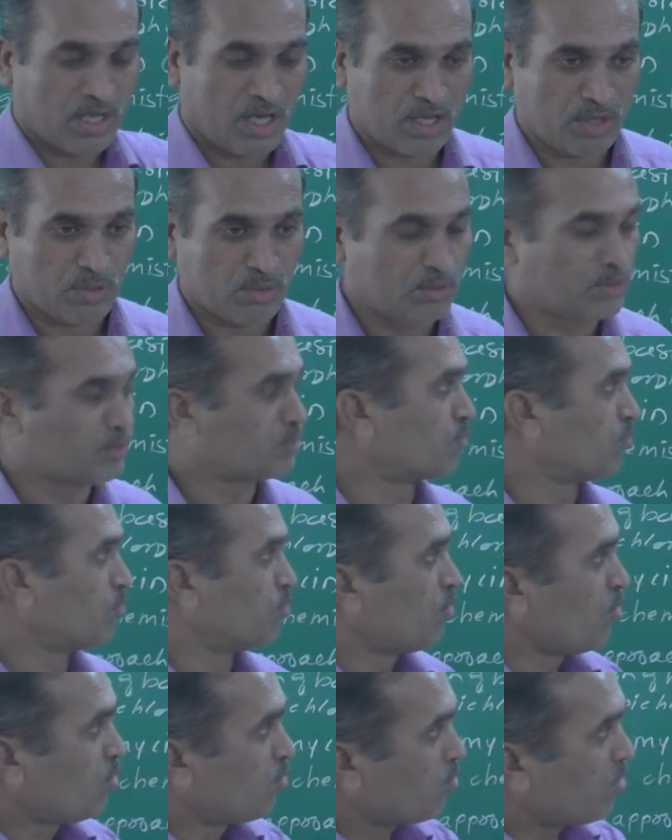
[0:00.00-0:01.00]
are going to,
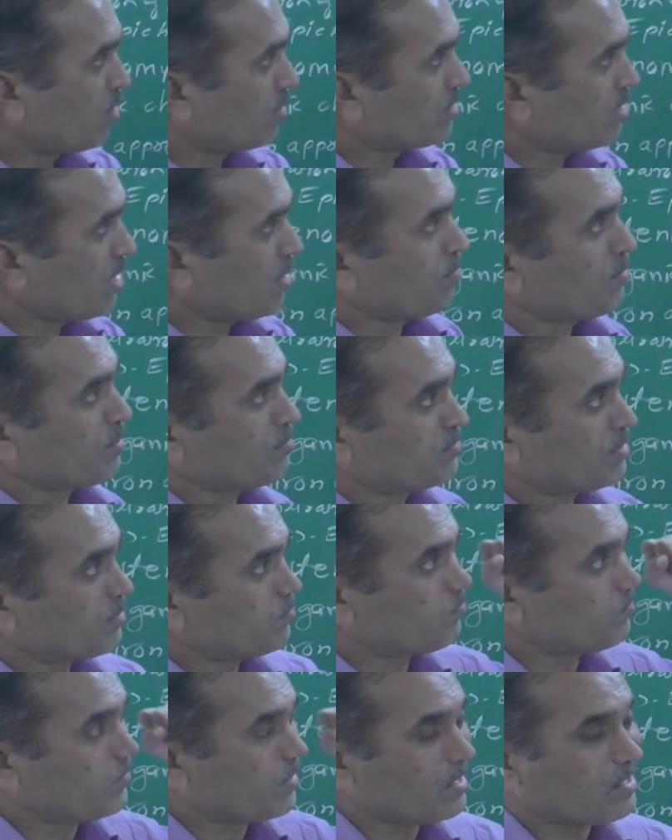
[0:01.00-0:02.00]
what type of the
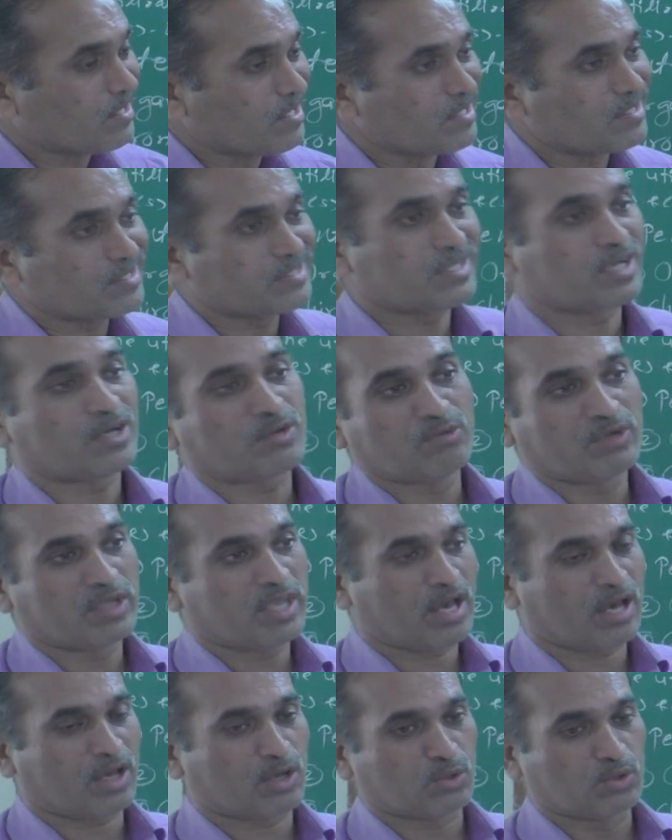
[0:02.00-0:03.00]
precursor
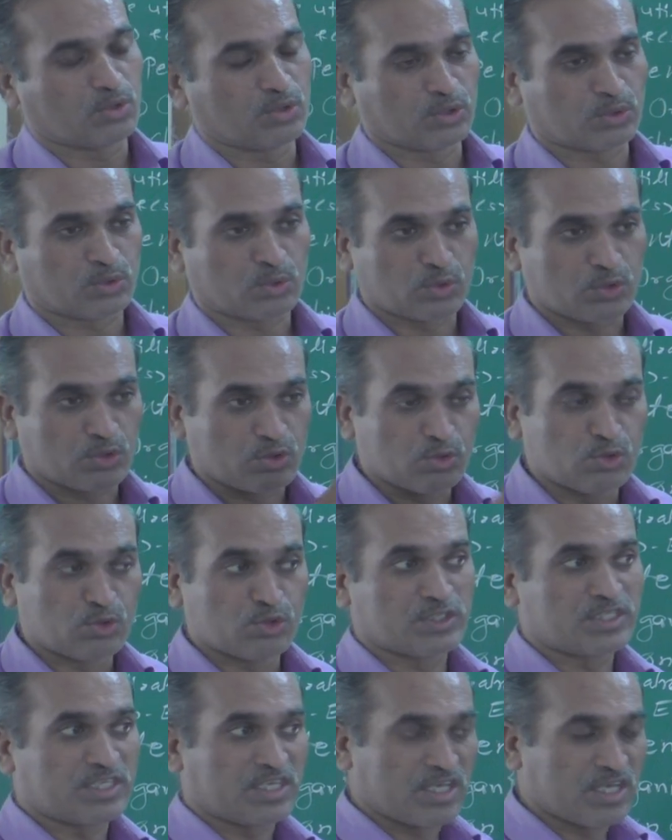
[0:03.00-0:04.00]
we are going to
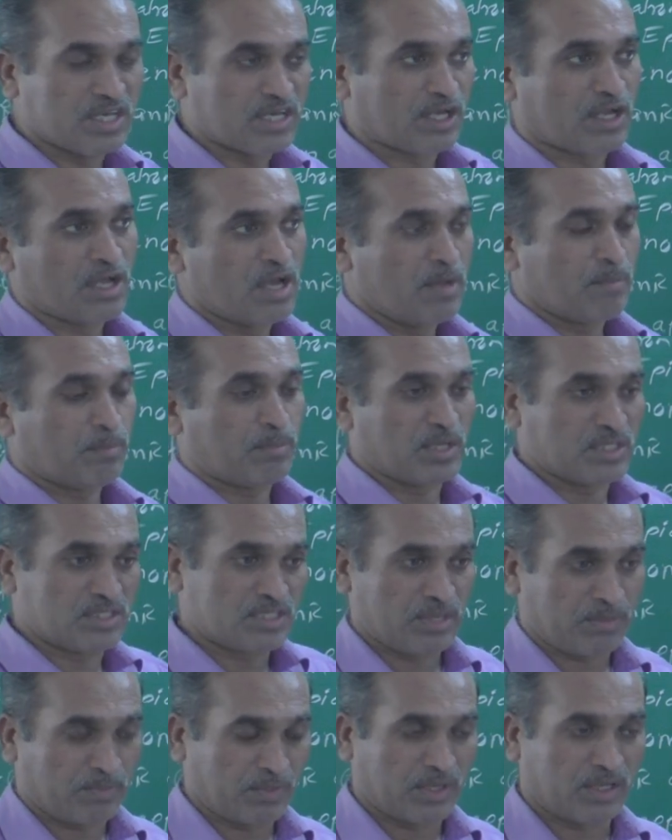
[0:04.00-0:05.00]
use here
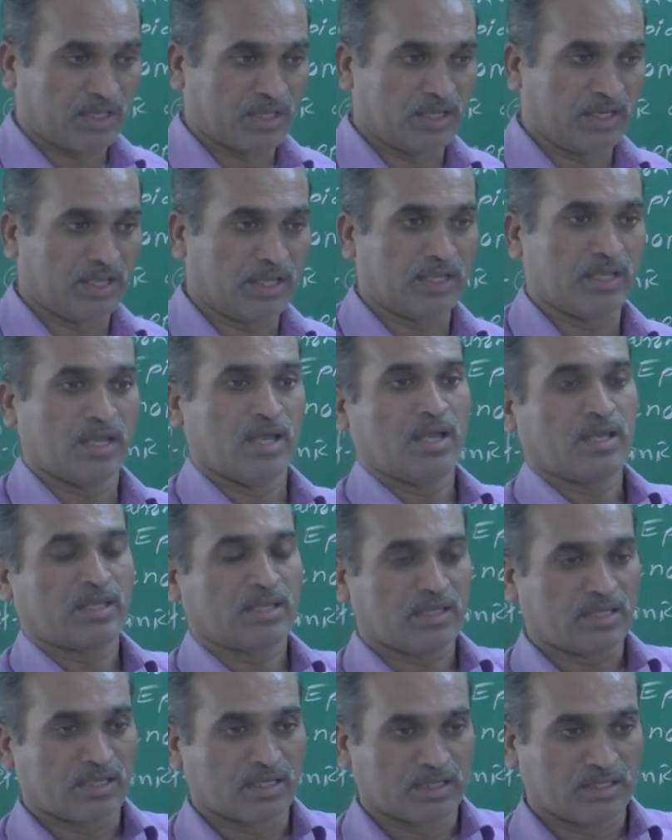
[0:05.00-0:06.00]
specifically
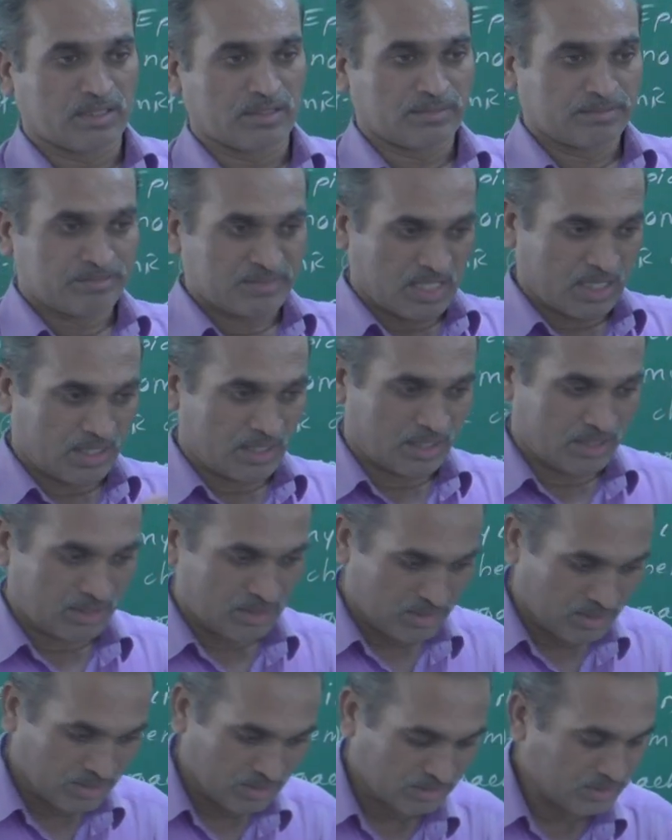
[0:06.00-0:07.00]
in a
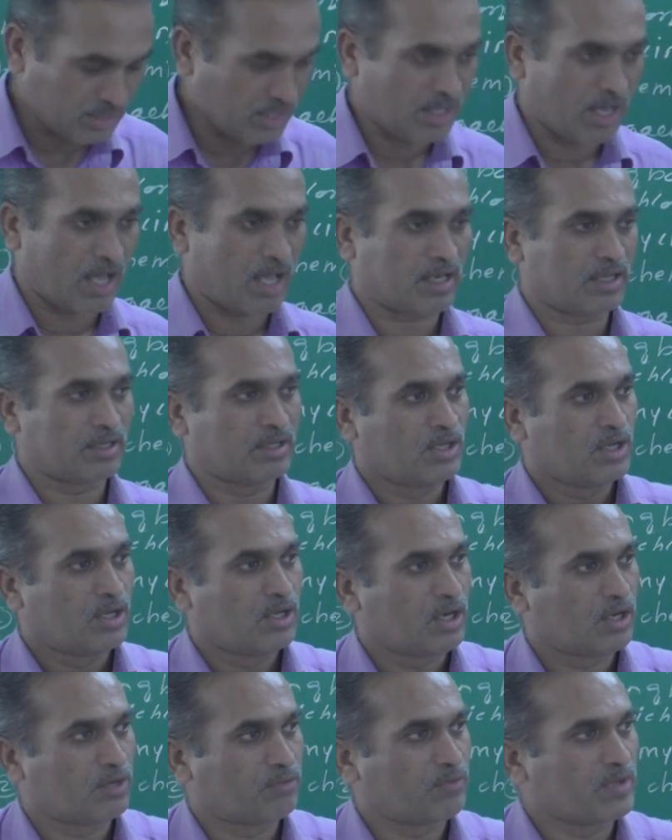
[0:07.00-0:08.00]
there are
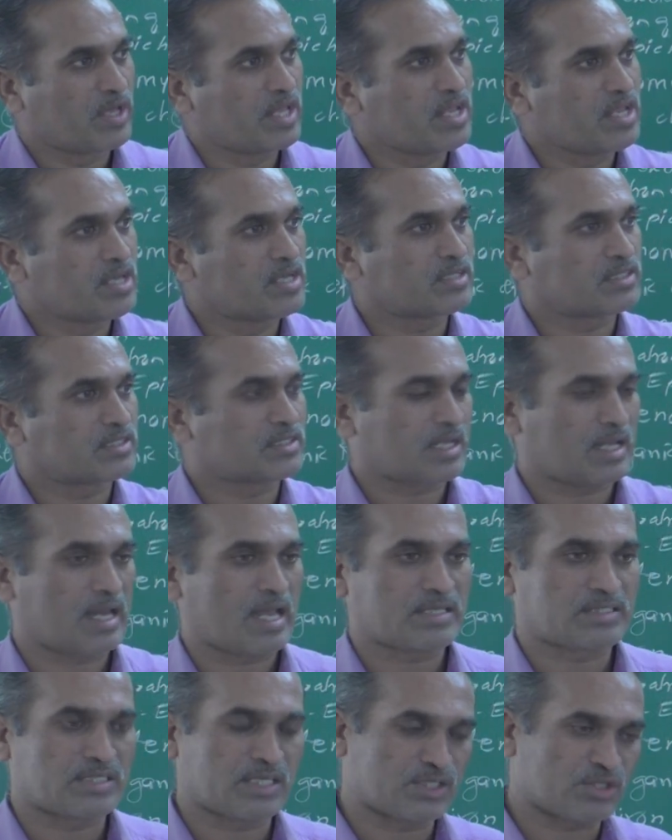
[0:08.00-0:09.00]
various
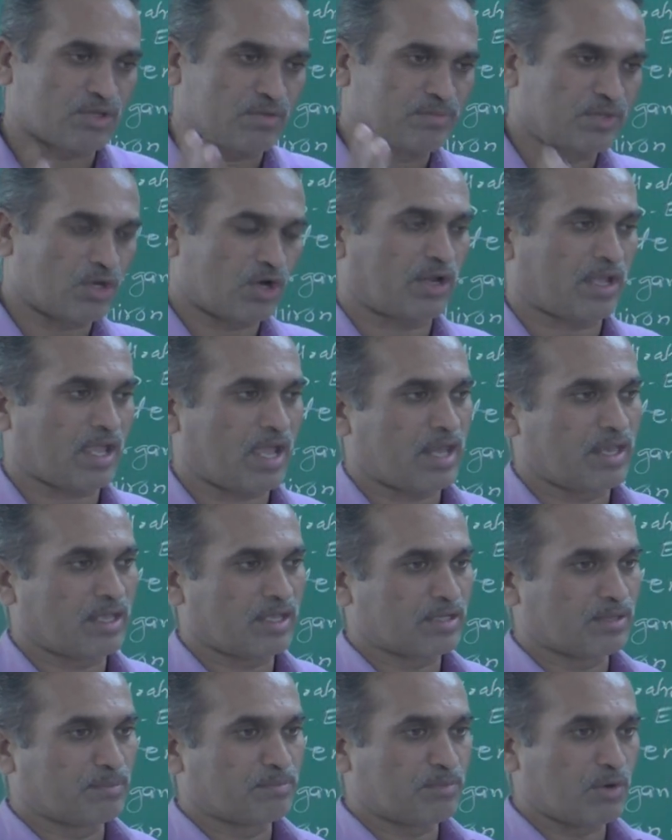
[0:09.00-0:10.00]
classes of the
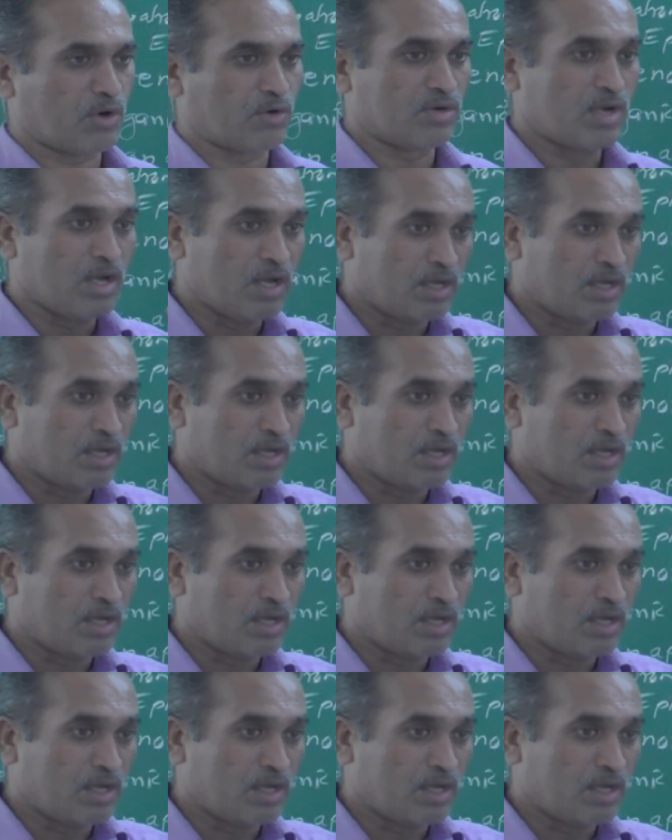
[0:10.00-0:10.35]
organic compound